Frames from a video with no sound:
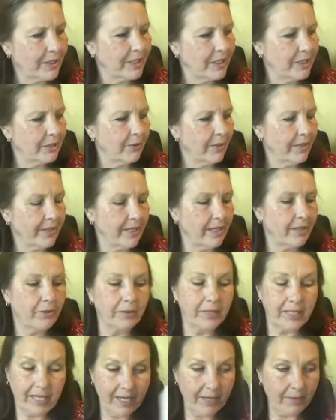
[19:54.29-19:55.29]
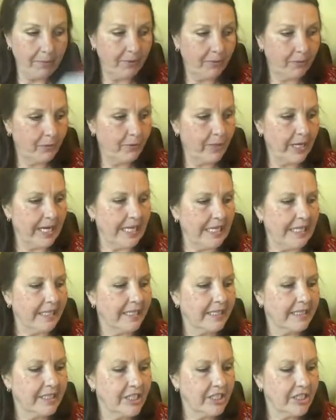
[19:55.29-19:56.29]
And so I thought, okay, well, great.
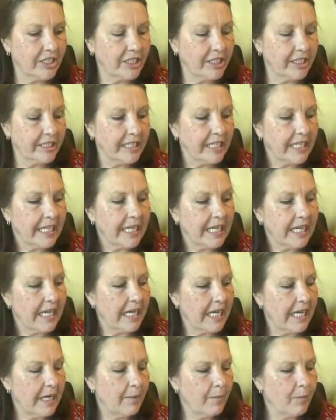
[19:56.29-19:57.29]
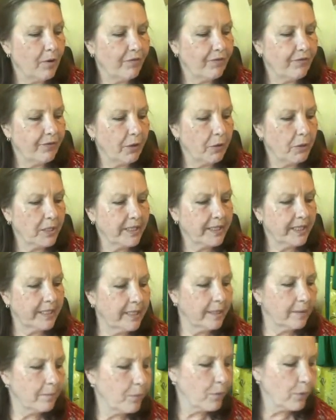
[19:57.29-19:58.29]
Let's just focus a
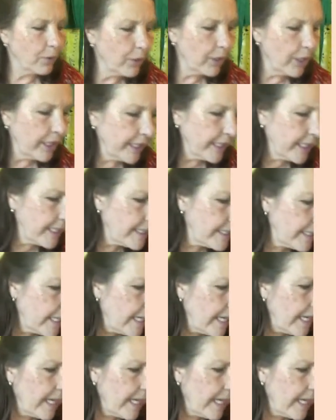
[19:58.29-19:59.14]
little more on it.